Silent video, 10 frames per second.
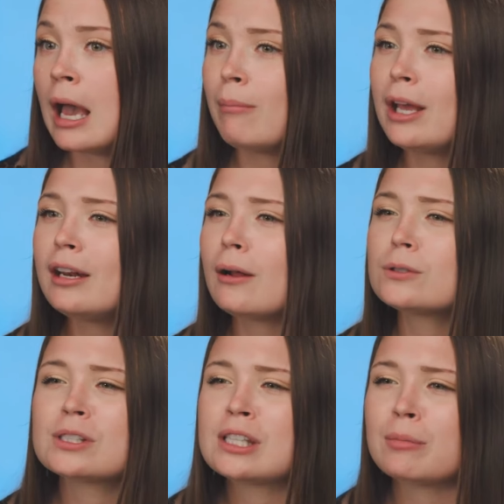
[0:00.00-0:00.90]
and made it out
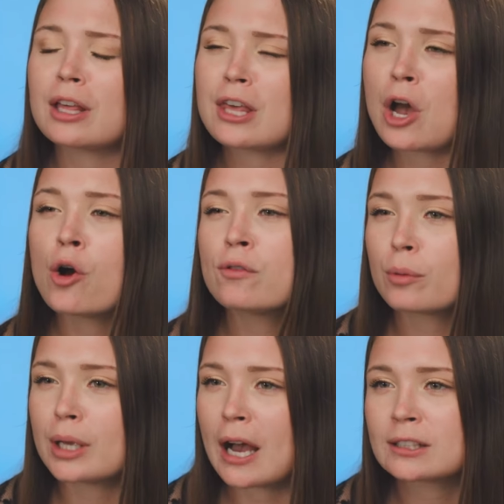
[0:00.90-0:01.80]
to seem like they
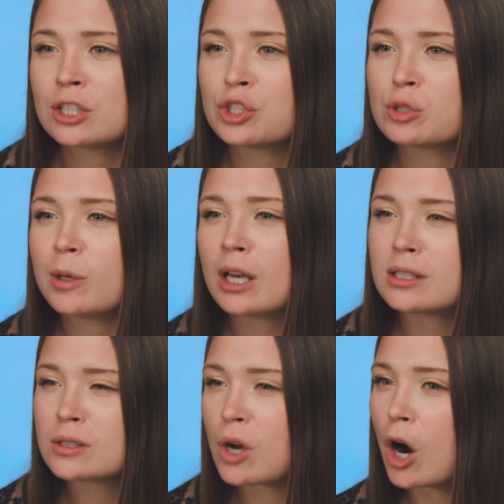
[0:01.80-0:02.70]
overreacted just because
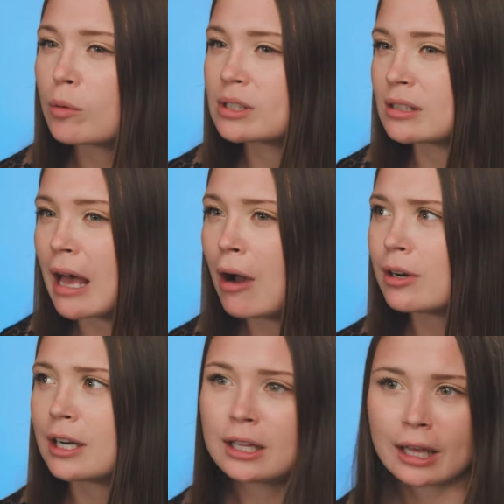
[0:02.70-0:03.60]
his car was
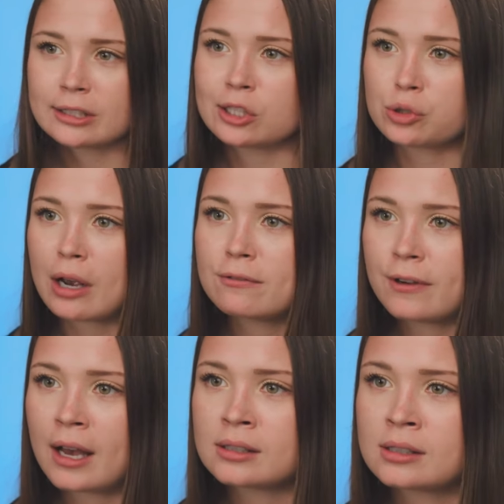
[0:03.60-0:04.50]
loud and he liked to drive
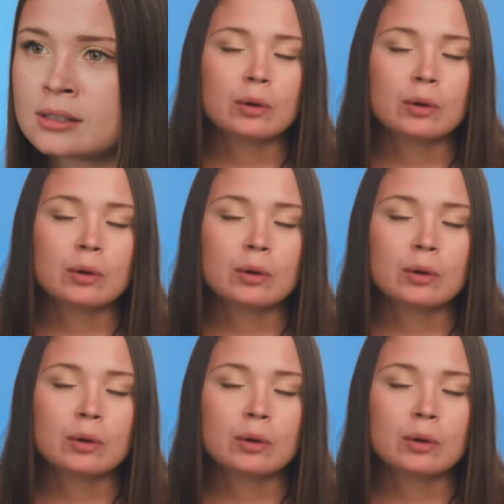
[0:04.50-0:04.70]
fast.